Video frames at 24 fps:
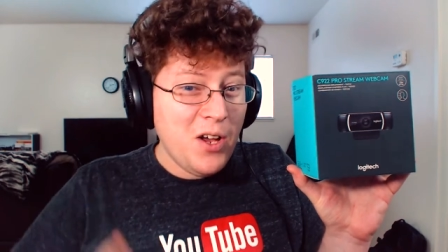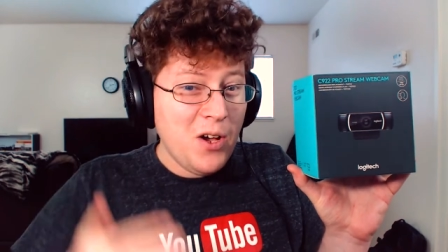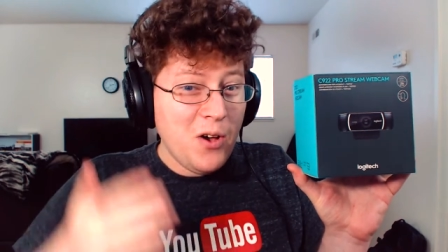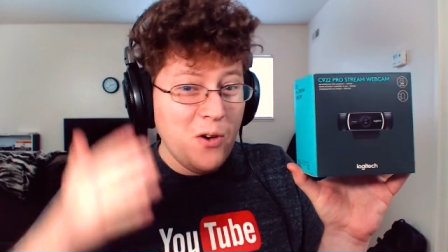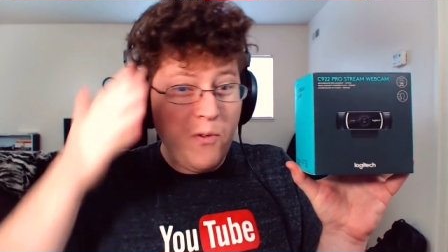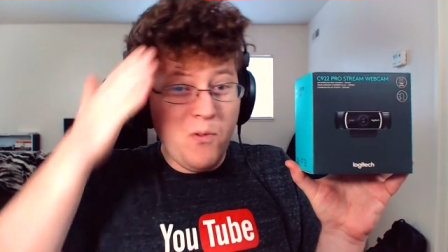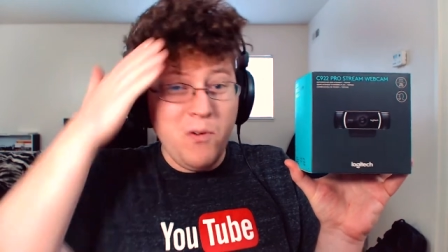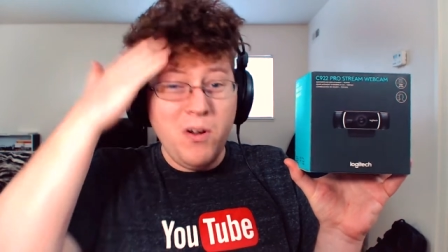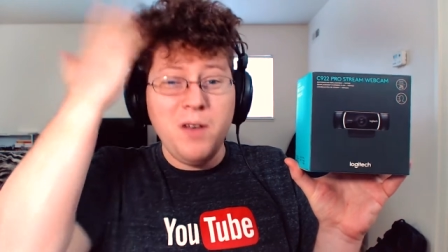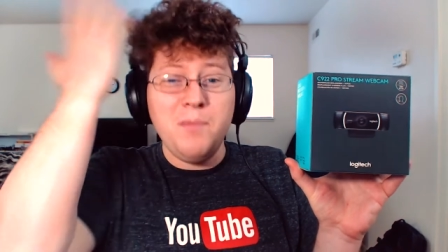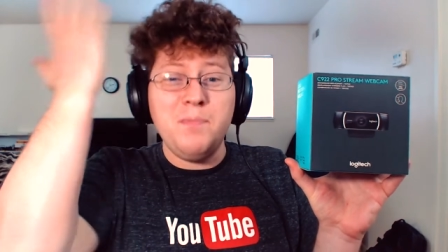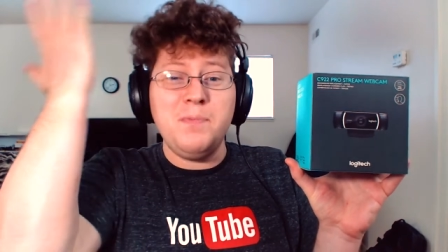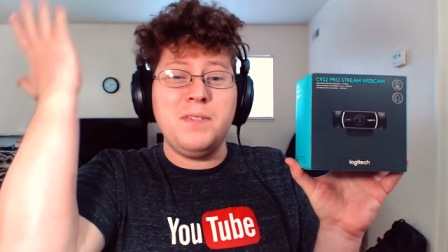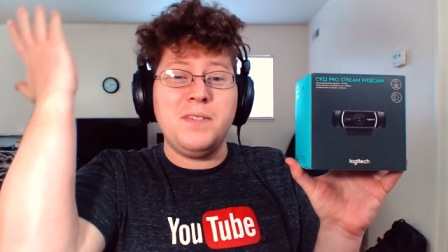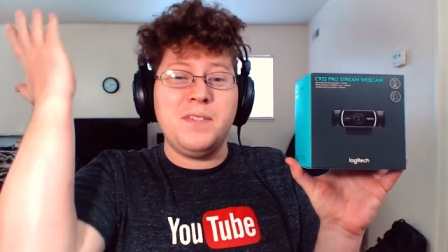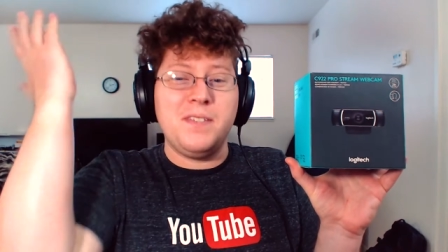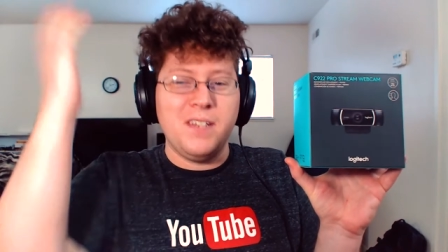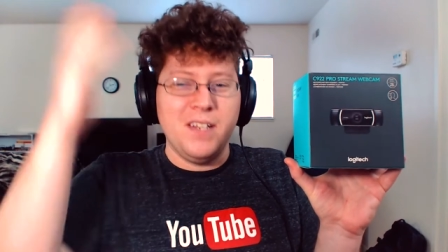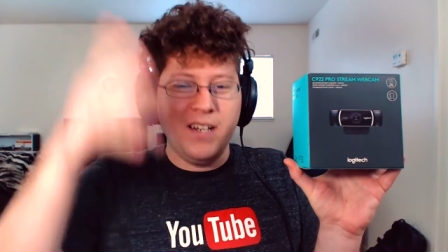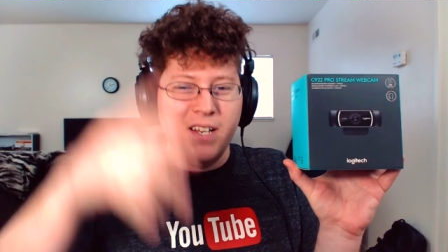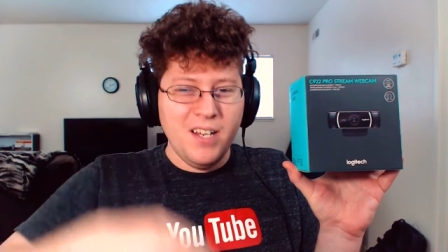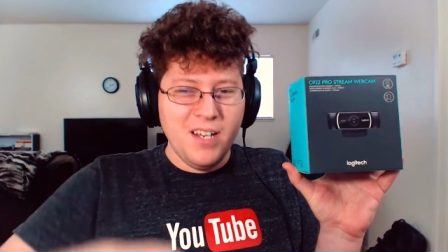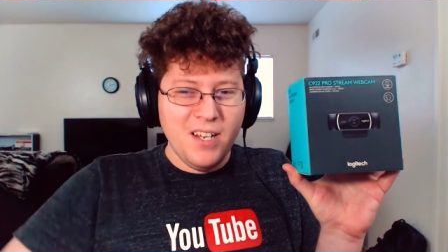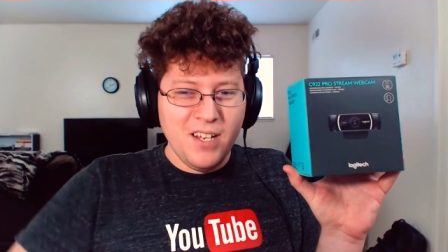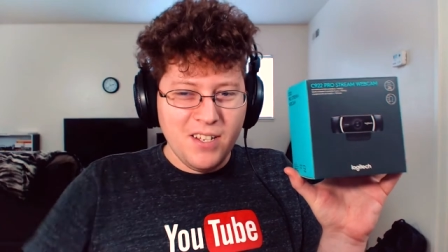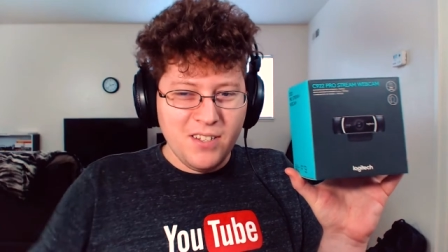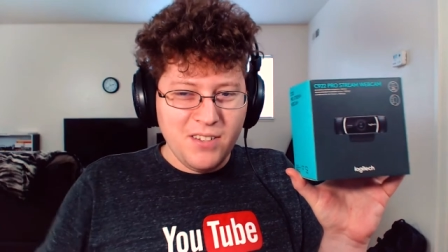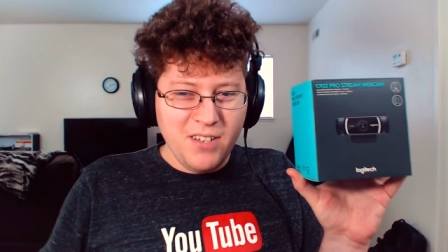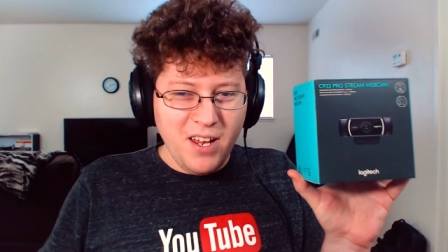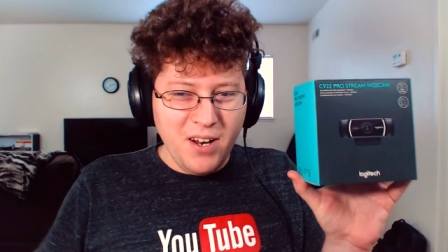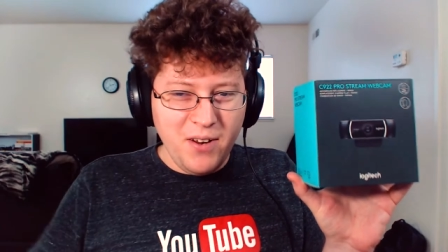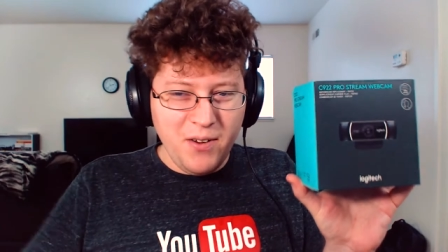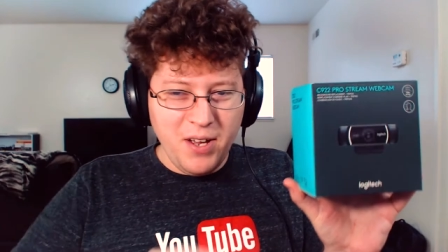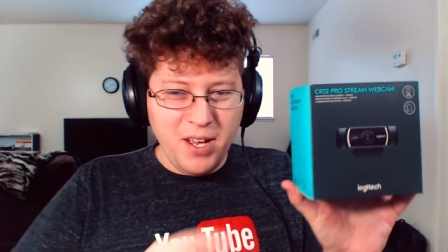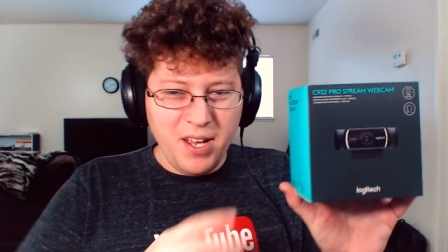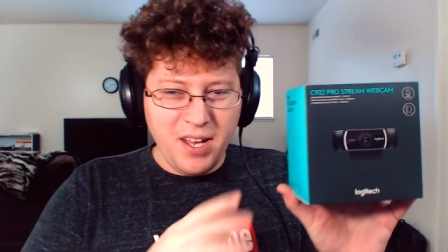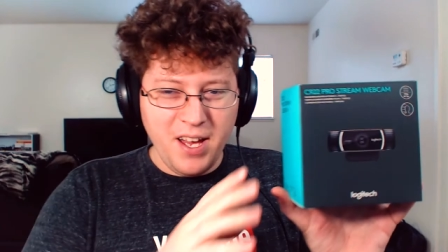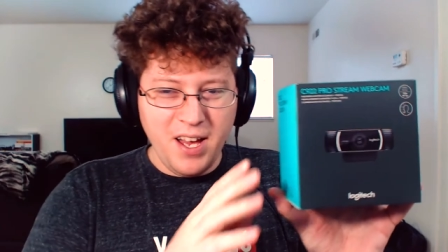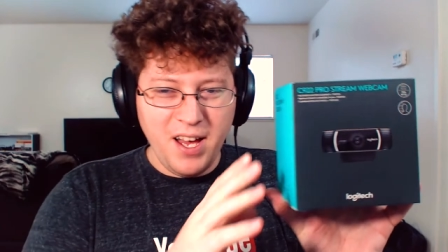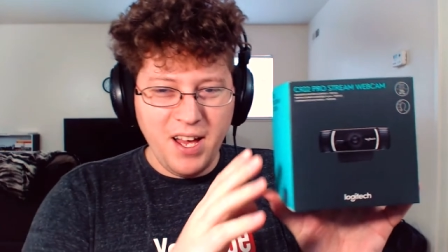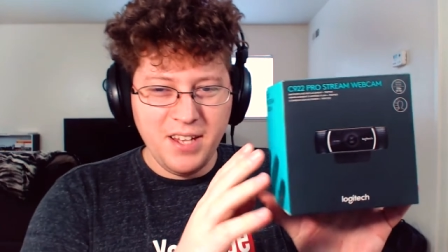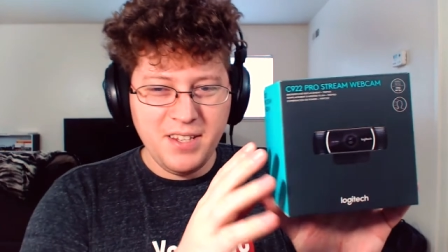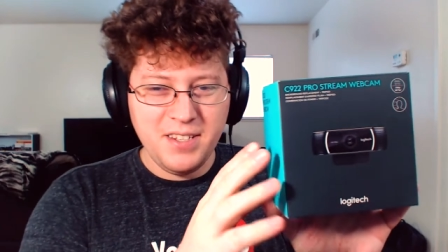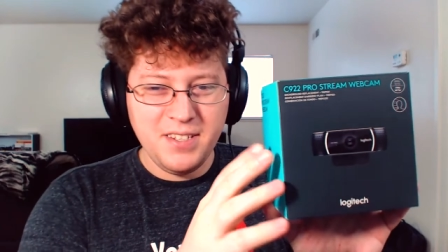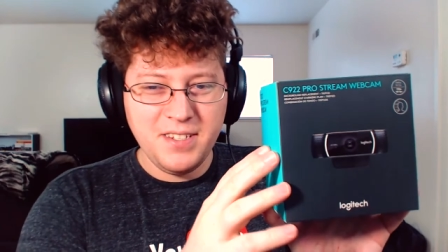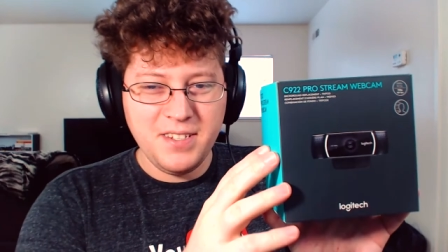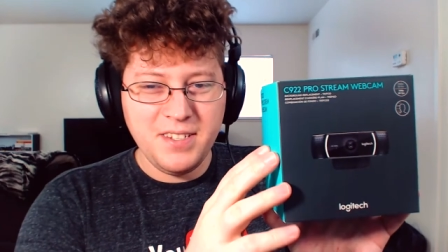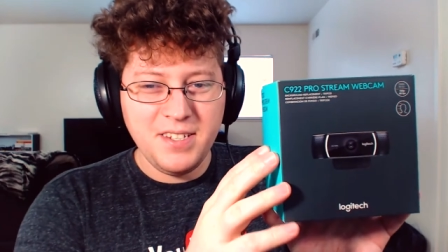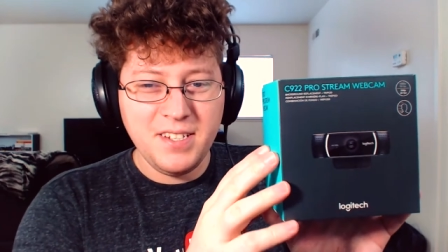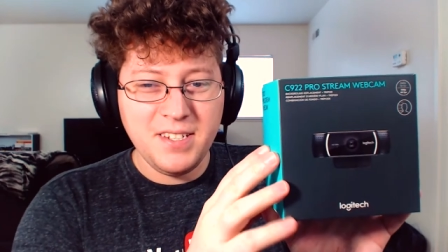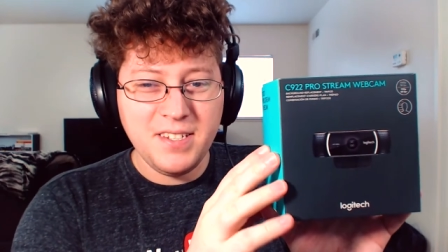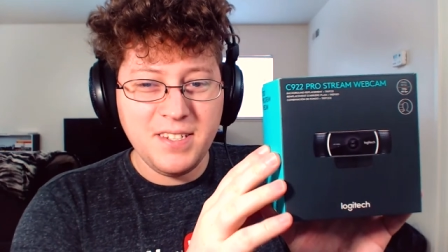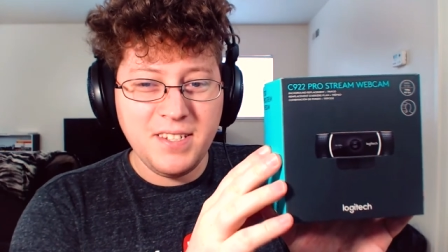Whoops! So anyway, this is the